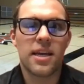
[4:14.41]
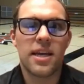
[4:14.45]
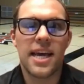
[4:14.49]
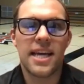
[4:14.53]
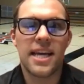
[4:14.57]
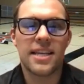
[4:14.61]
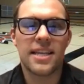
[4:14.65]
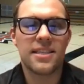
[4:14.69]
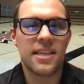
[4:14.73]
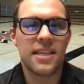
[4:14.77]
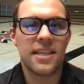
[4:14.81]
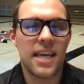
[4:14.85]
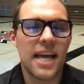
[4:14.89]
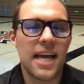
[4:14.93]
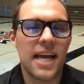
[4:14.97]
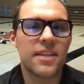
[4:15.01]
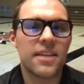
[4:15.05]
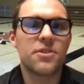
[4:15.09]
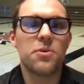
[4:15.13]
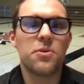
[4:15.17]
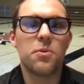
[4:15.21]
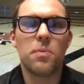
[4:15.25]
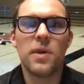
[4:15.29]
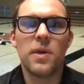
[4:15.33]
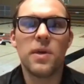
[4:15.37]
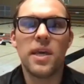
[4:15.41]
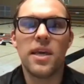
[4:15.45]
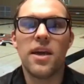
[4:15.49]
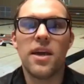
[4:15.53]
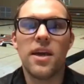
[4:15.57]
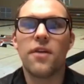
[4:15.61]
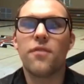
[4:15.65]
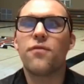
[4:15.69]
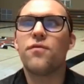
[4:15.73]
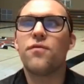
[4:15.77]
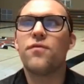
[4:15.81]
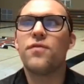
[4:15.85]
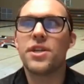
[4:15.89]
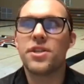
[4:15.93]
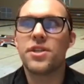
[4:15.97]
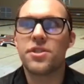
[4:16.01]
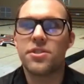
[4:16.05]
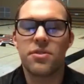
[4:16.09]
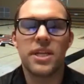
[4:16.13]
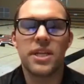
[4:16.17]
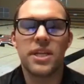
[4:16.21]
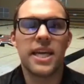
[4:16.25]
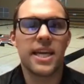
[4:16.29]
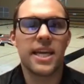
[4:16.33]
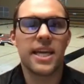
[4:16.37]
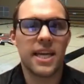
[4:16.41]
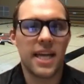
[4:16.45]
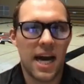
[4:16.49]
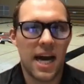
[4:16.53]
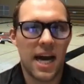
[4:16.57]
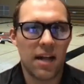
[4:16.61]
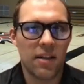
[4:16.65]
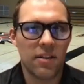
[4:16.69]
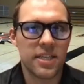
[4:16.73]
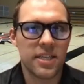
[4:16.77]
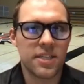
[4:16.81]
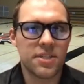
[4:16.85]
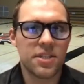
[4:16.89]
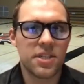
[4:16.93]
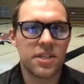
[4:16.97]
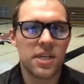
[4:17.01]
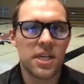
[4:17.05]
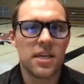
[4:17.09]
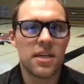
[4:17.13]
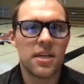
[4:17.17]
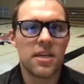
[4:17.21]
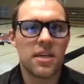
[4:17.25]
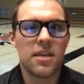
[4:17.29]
has yet to be officially acknowledged.